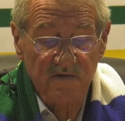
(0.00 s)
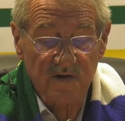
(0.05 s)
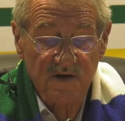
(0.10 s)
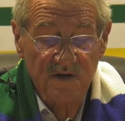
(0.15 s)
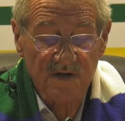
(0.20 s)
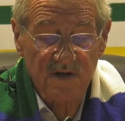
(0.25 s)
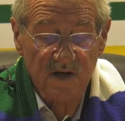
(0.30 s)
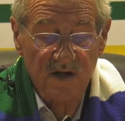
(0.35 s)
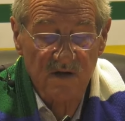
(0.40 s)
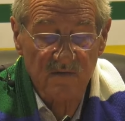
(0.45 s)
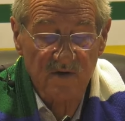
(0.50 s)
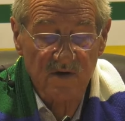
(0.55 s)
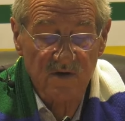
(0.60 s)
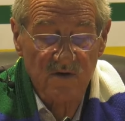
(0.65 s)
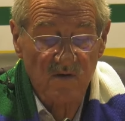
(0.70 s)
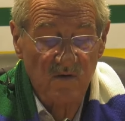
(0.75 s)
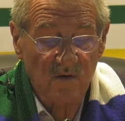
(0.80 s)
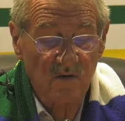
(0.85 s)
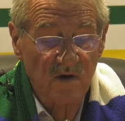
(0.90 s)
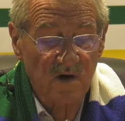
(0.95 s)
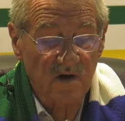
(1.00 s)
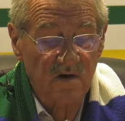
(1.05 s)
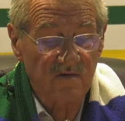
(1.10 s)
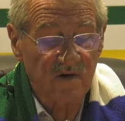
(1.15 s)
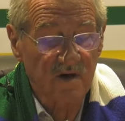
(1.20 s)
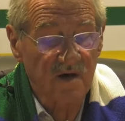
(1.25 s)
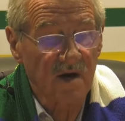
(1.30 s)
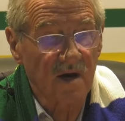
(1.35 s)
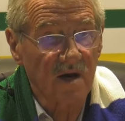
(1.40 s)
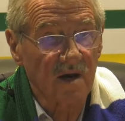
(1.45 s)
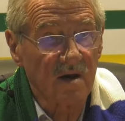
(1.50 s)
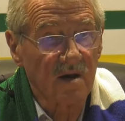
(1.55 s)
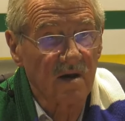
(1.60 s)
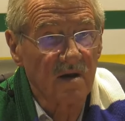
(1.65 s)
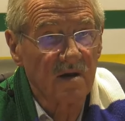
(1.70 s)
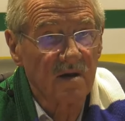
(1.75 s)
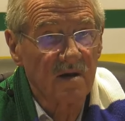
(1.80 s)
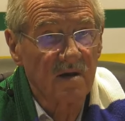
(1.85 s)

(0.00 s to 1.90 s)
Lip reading: resettlement all over again